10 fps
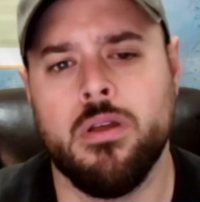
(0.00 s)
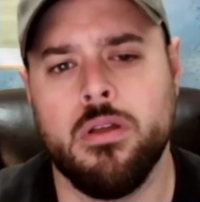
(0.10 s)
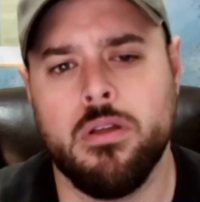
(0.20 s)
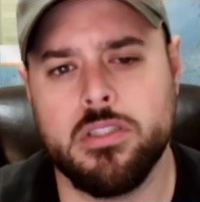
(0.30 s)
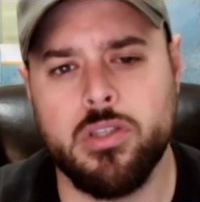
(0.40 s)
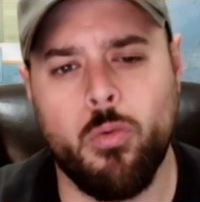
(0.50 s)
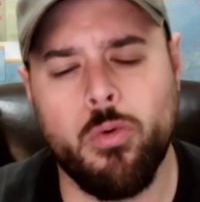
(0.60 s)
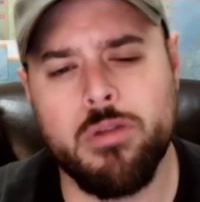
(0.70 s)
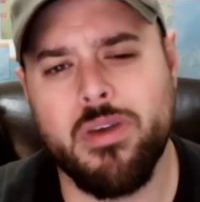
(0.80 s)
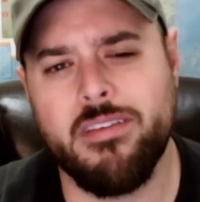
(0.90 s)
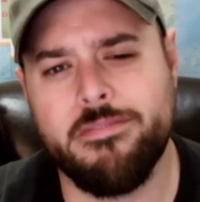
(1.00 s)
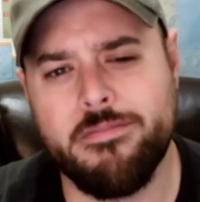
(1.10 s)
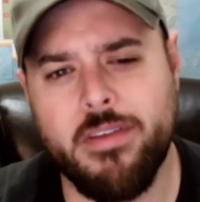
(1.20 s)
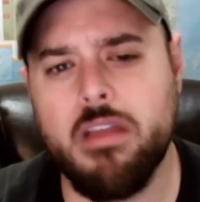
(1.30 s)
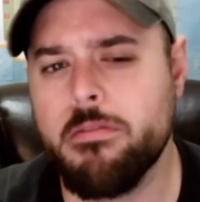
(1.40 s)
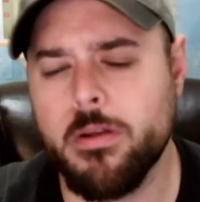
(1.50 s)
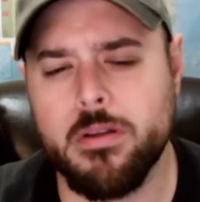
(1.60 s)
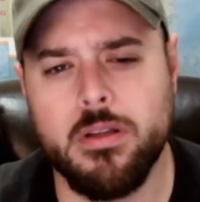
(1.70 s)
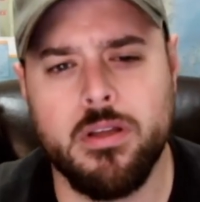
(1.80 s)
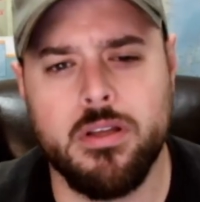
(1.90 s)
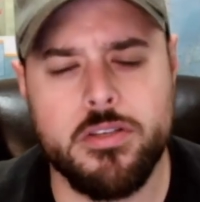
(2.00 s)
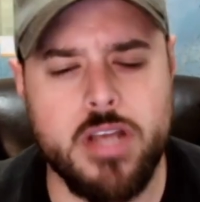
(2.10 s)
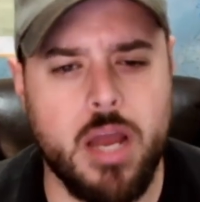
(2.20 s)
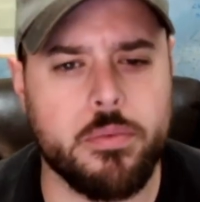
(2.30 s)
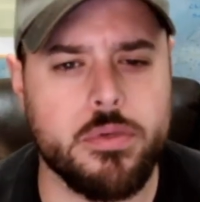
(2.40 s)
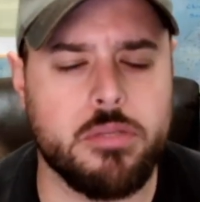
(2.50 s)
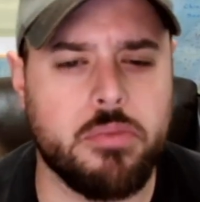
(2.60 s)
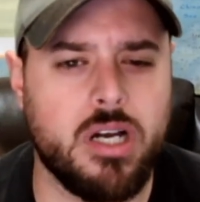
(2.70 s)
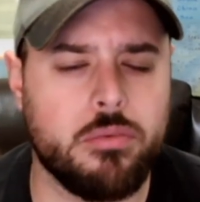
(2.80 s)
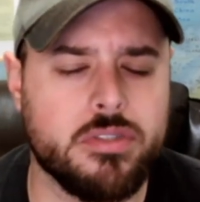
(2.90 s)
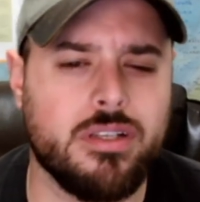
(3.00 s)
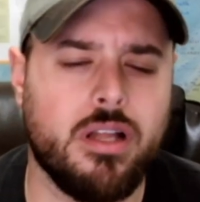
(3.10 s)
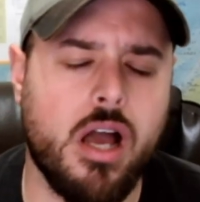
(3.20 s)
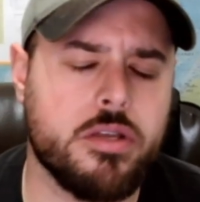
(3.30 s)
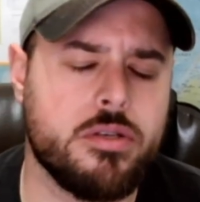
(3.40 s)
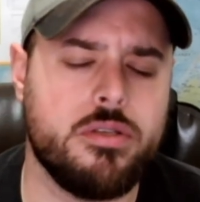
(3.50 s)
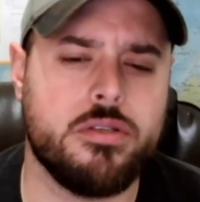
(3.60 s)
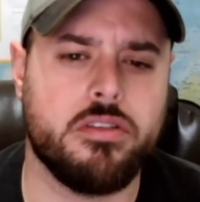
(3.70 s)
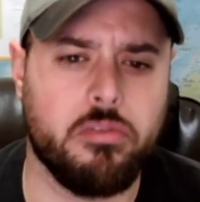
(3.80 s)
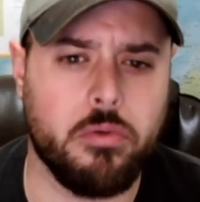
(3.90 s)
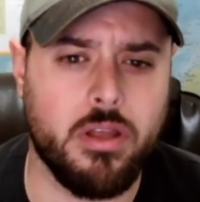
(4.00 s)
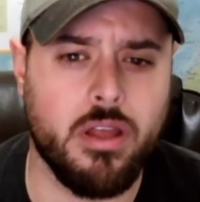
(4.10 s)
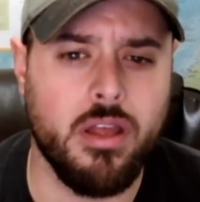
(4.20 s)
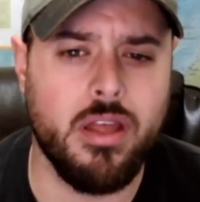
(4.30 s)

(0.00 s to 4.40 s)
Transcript: So, one of my favorite chapters in the Bible is Colossians 3.